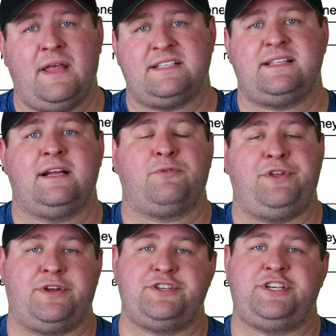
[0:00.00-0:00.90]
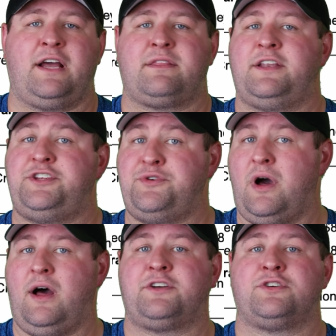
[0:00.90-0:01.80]
place there where you can check that you
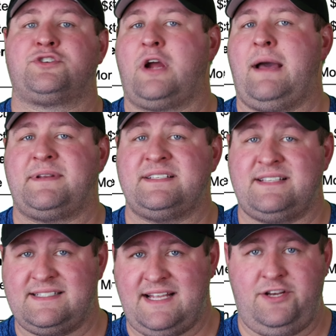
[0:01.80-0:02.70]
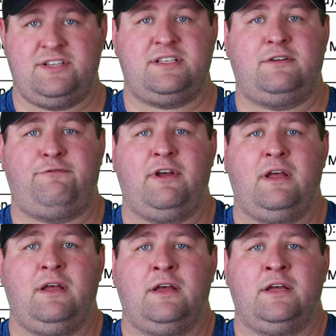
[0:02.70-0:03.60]
hunt or trap to sustain yourself.
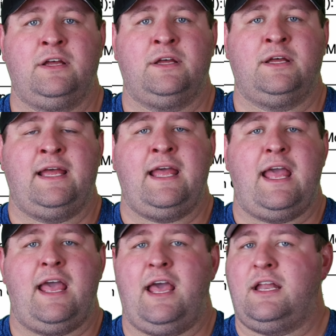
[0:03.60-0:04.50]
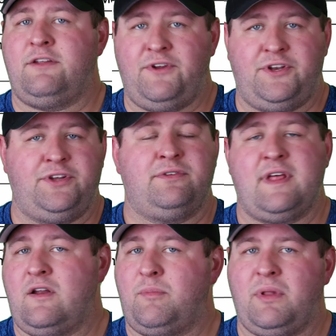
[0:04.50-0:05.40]
And if you do,
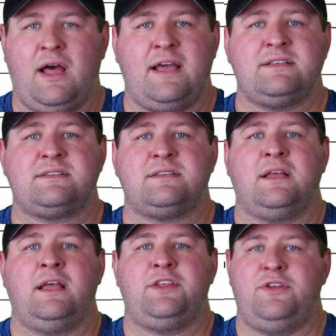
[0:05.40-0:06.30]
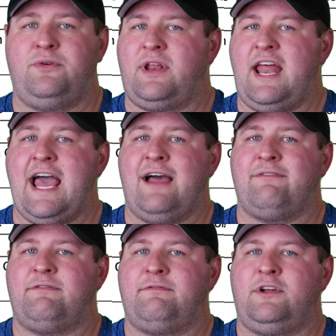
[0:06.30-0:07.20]
and that applies, you can
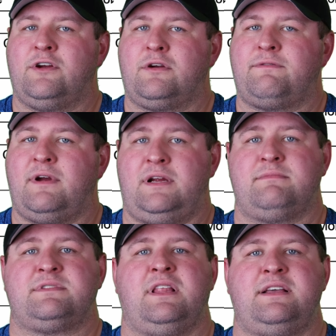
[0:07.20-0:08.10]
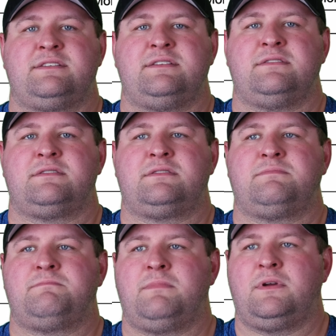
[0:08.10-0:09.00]
have your firearms
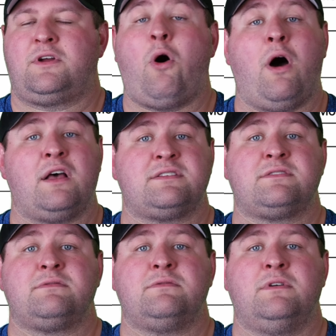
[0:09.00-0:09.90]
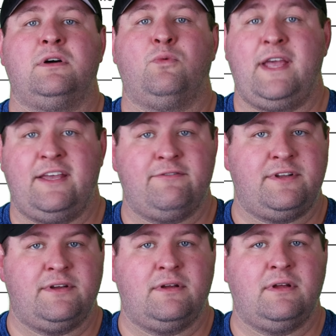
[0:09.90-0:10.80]
license cost waived.